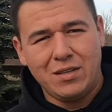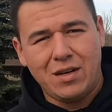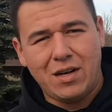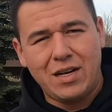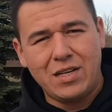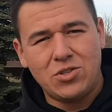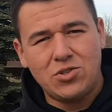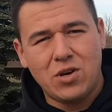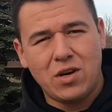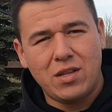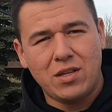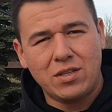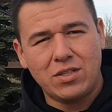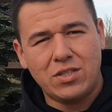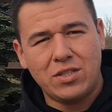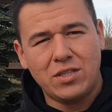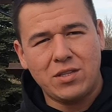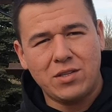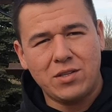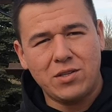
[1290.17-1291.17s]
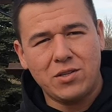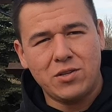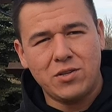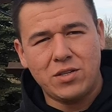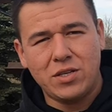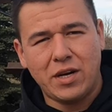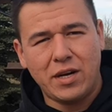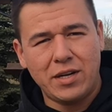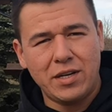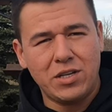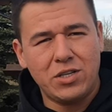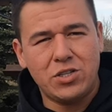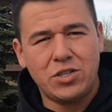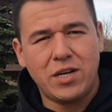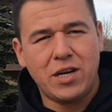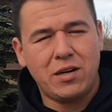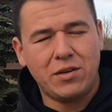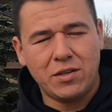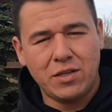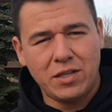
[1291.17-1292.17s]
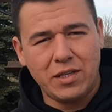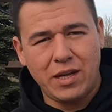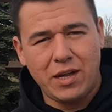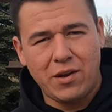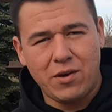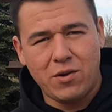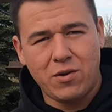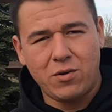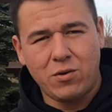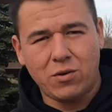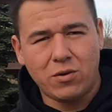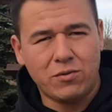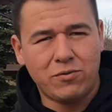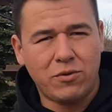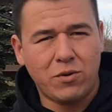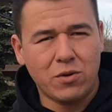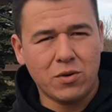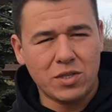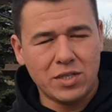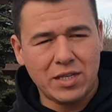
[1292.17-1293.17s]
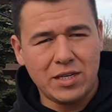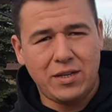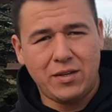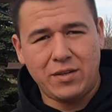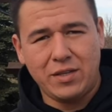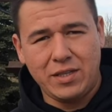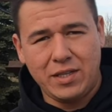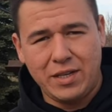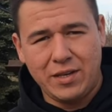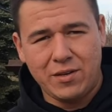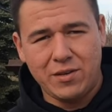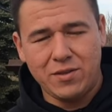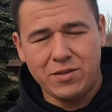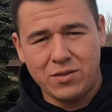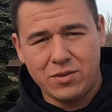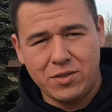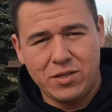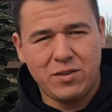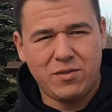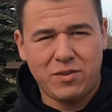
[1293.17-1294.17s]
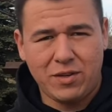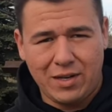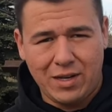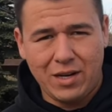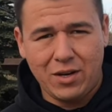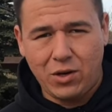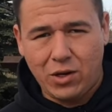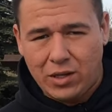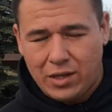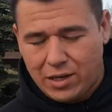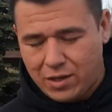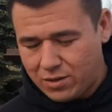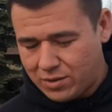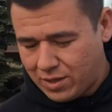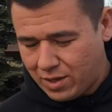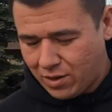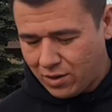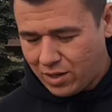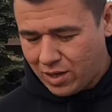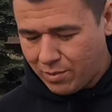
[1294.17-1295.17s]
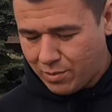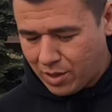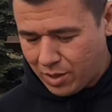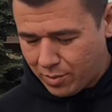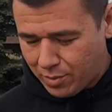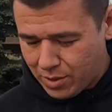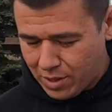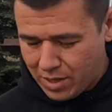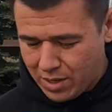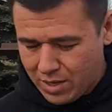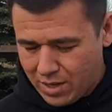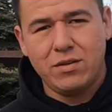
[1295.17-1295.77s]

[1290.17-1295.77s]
hydraulic cylinder tonnage calculator or force calculator, and there's different calculators that'll come up.